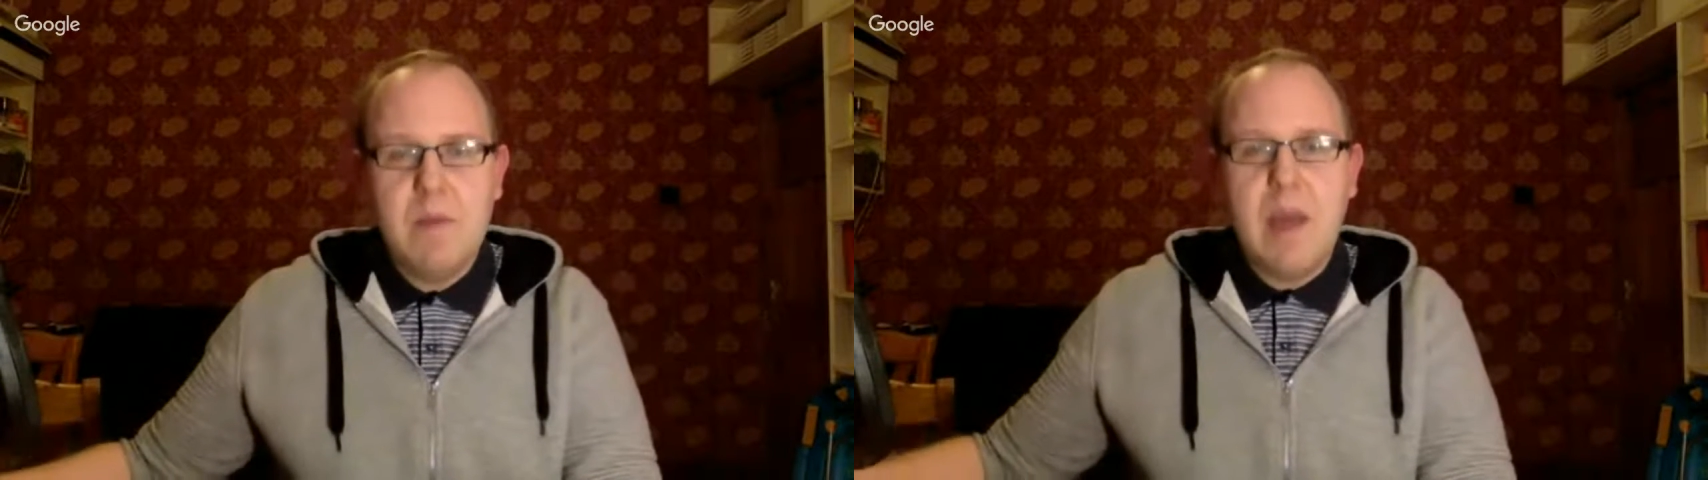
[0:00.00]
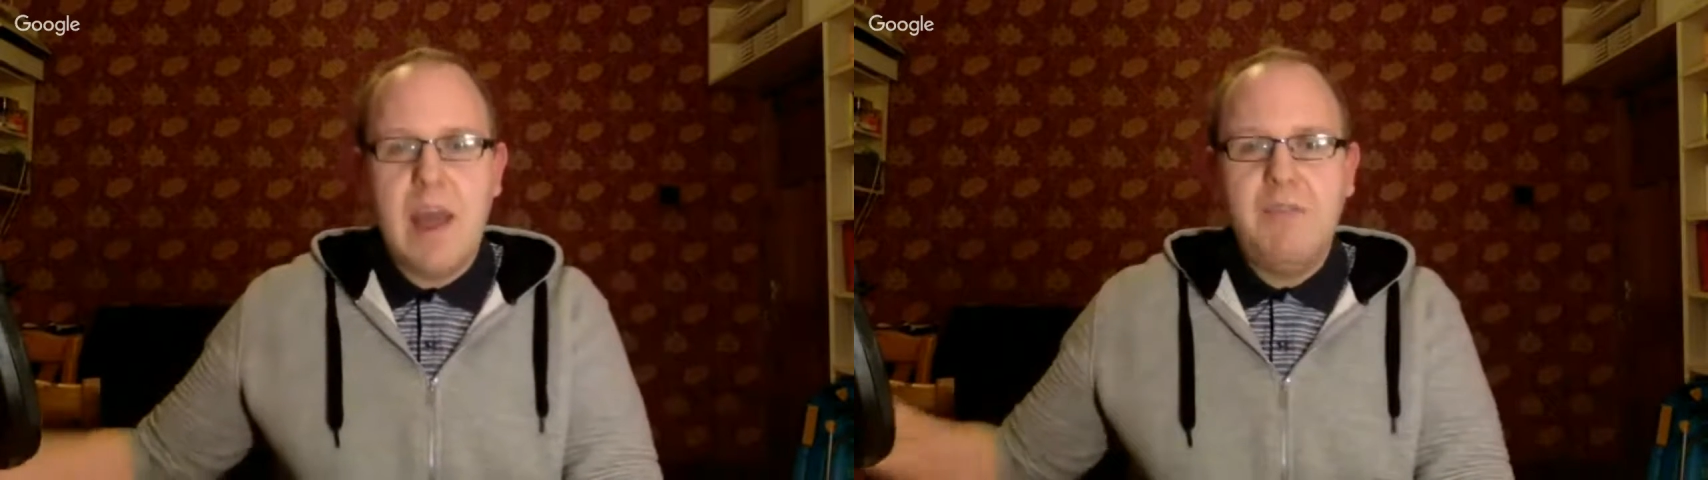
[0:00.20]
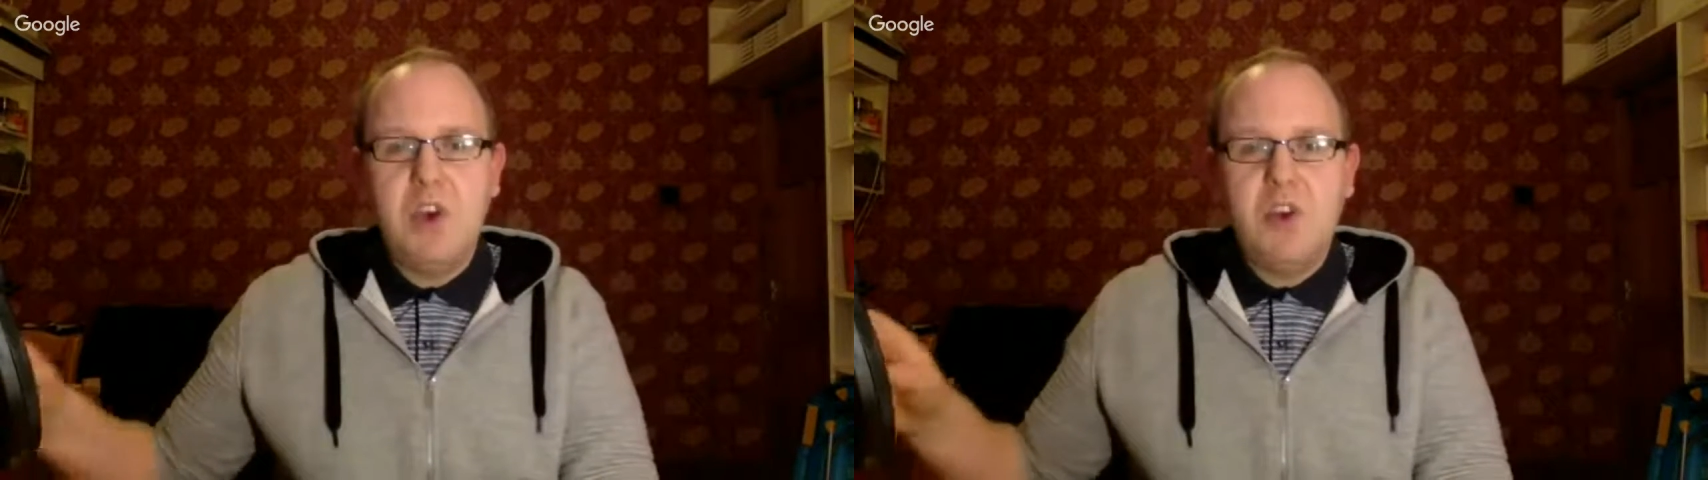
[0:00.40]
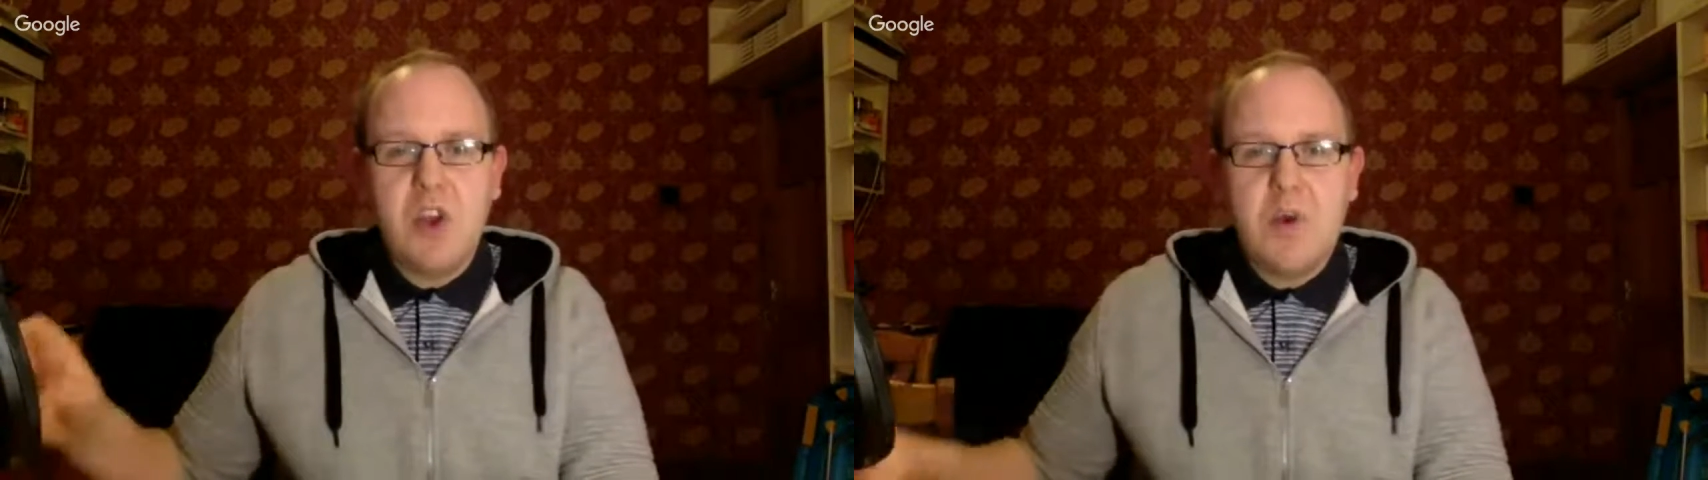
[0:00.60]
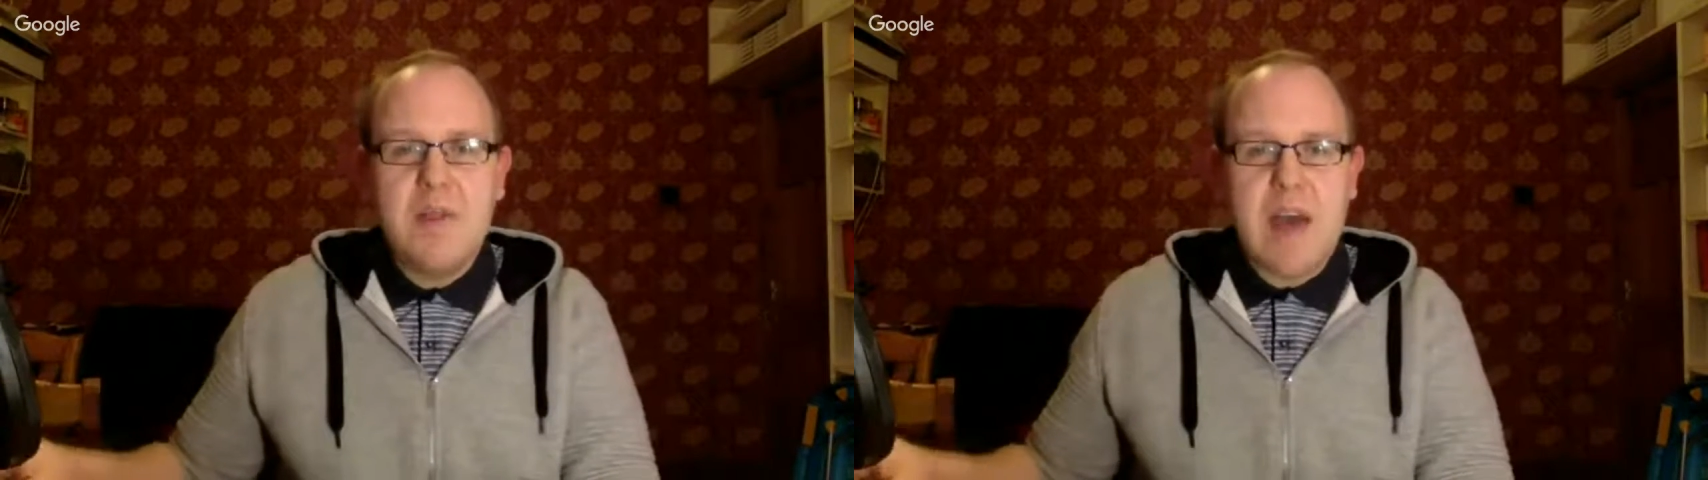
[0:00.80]
If you're
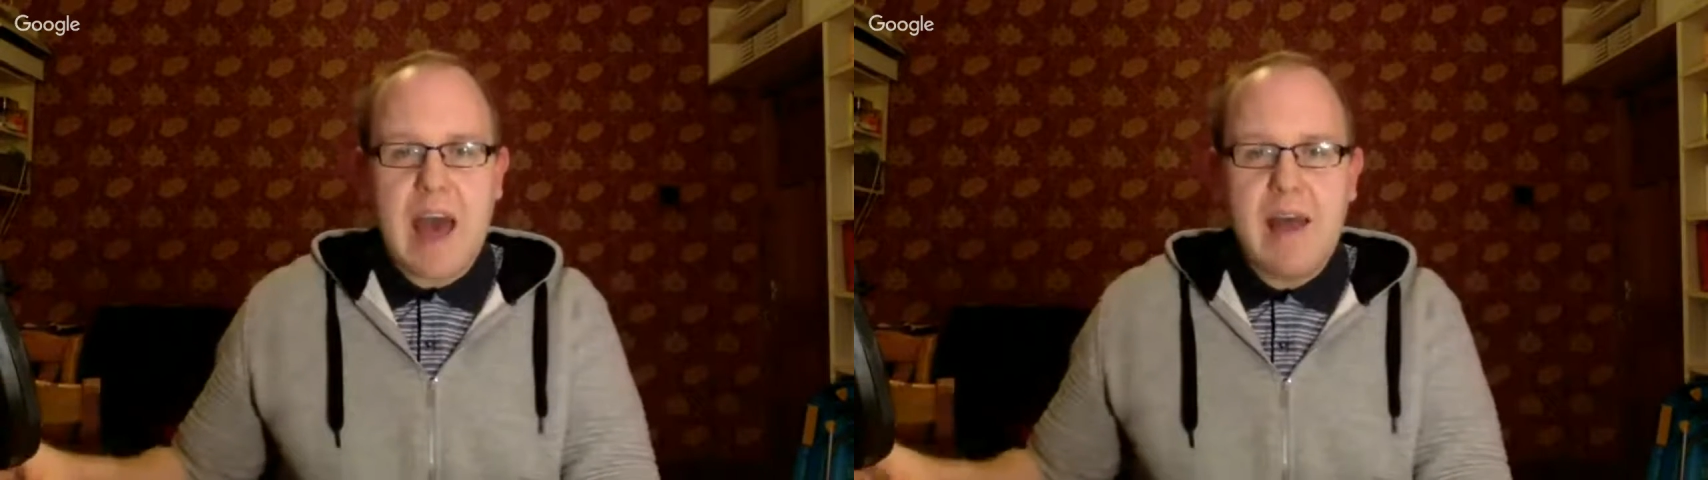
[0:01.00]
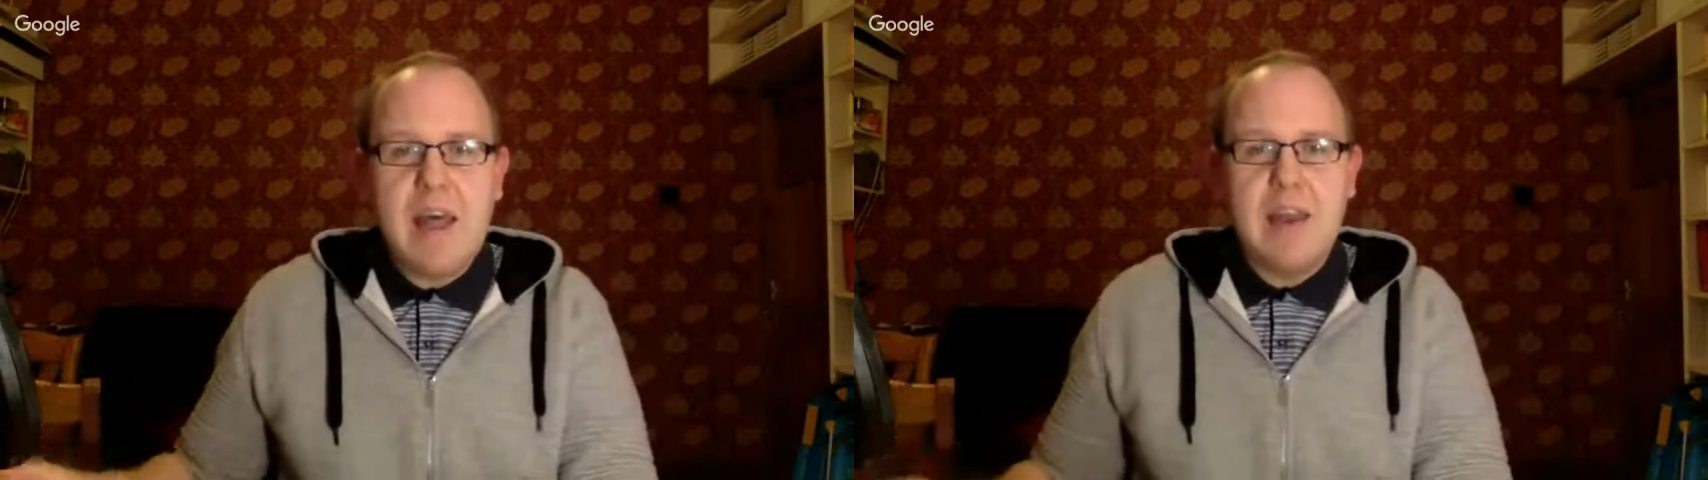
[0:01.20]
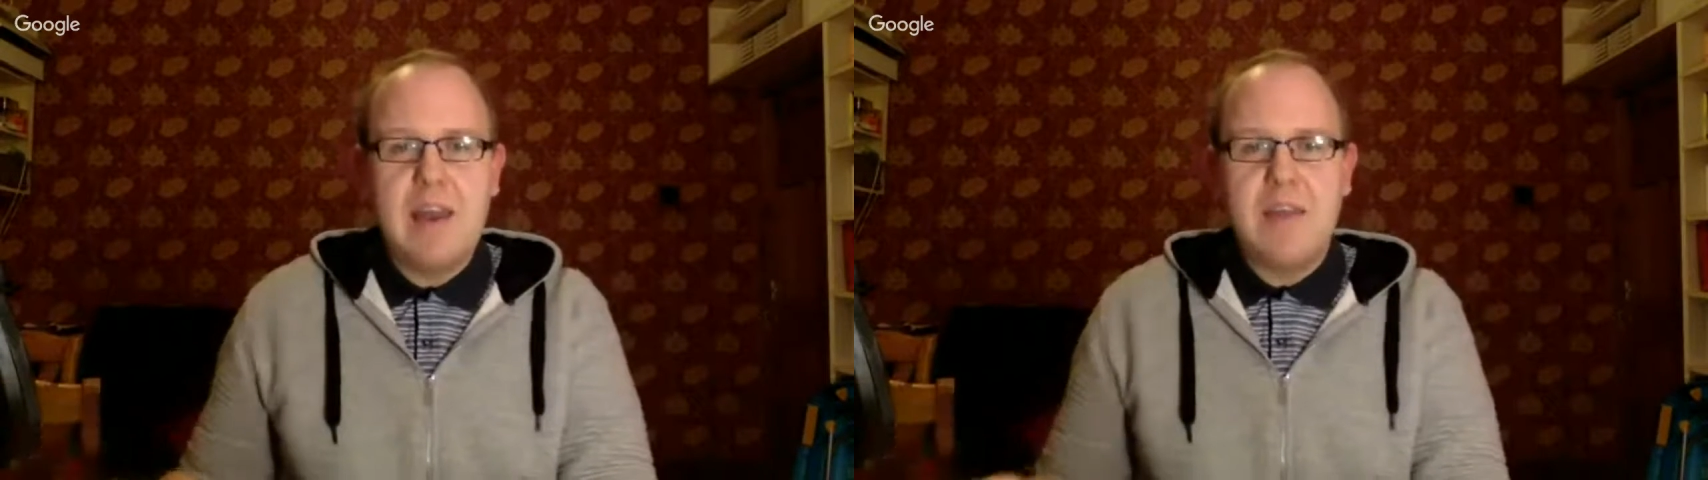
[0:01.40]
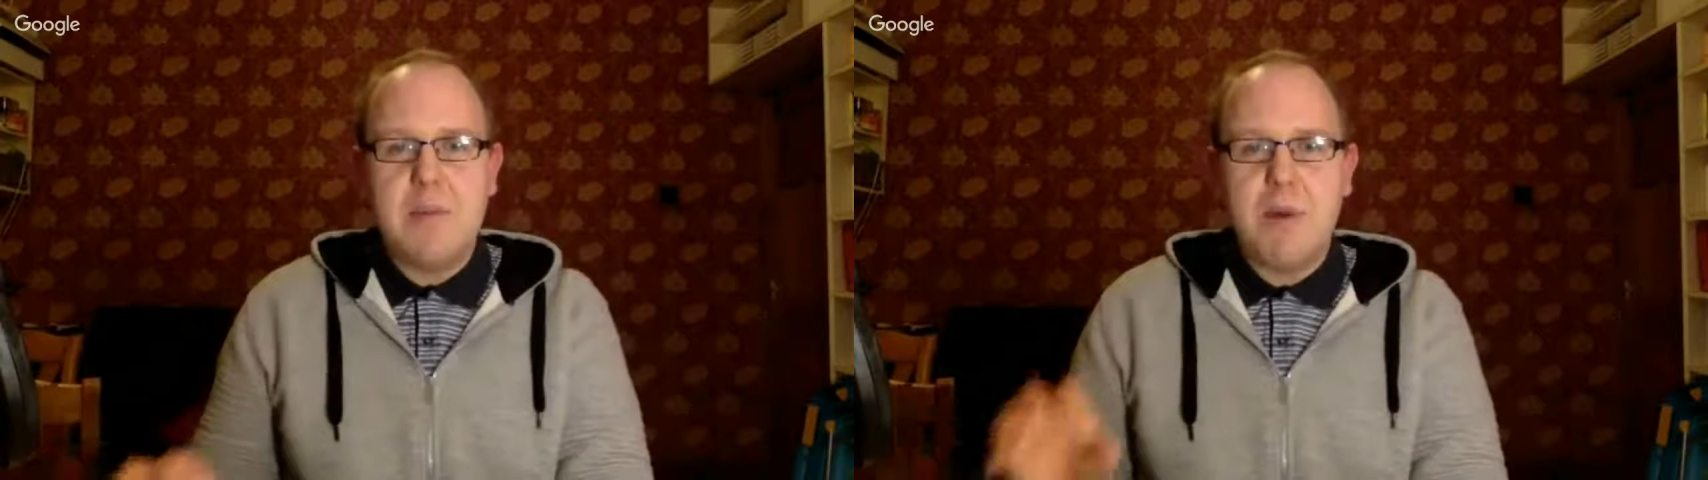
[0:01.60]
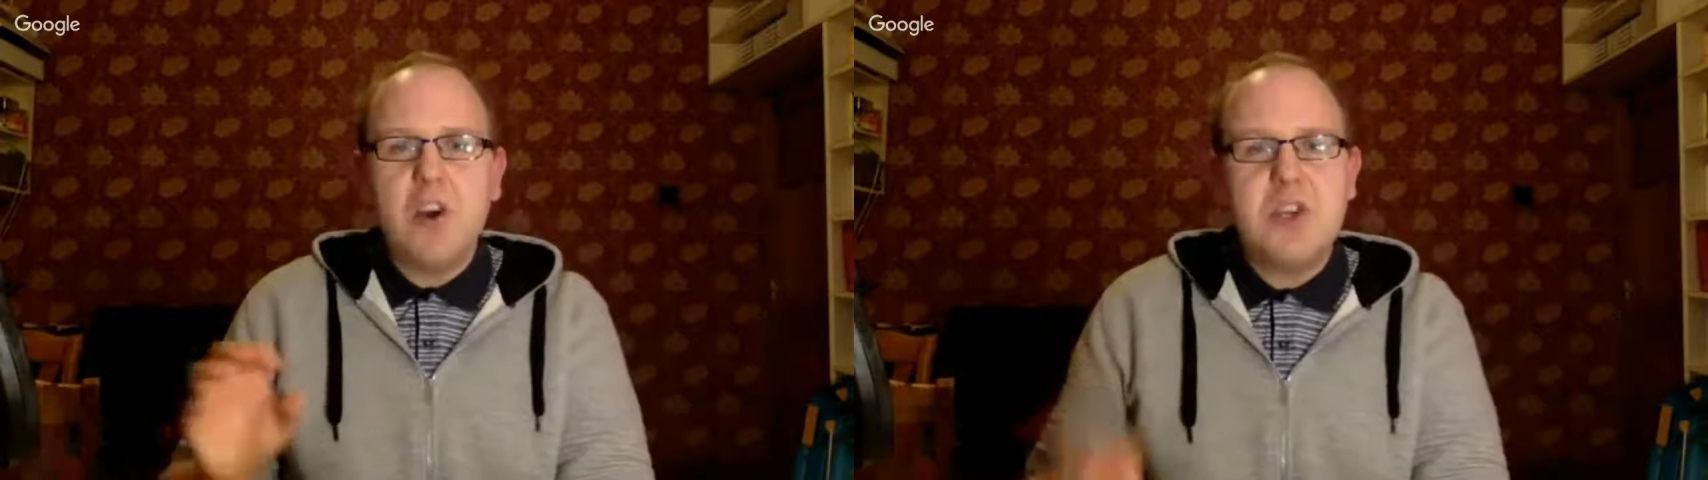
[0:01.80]
doing that, near the
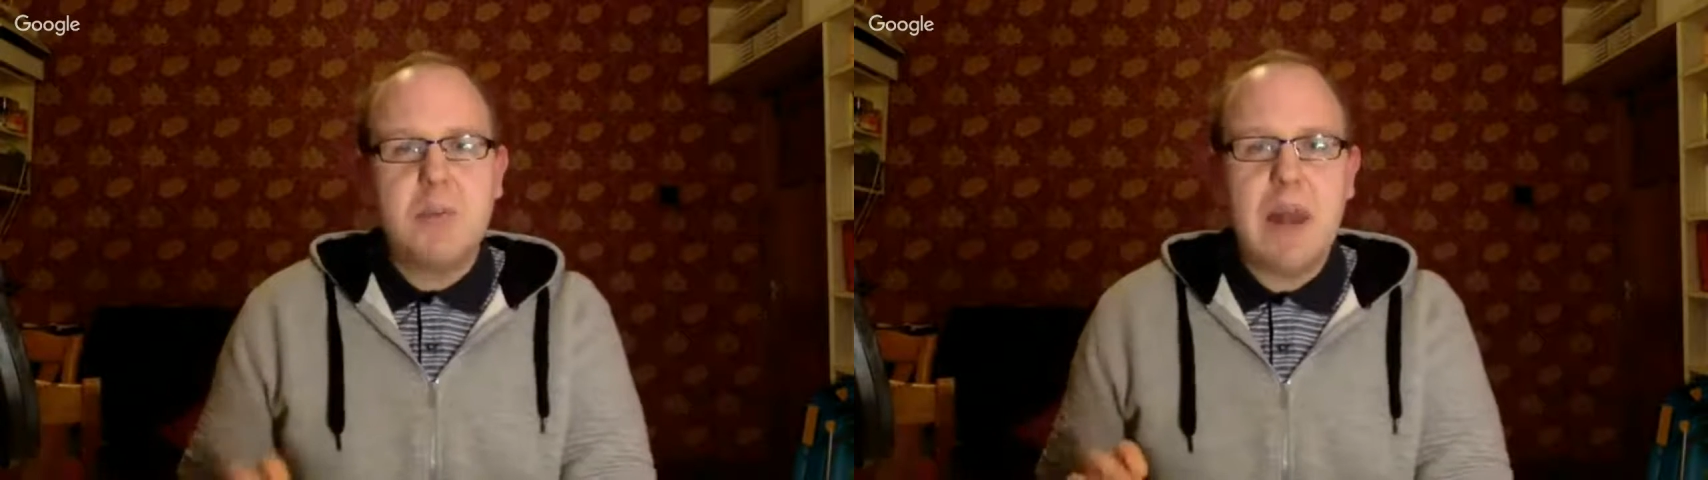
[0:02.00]
bottom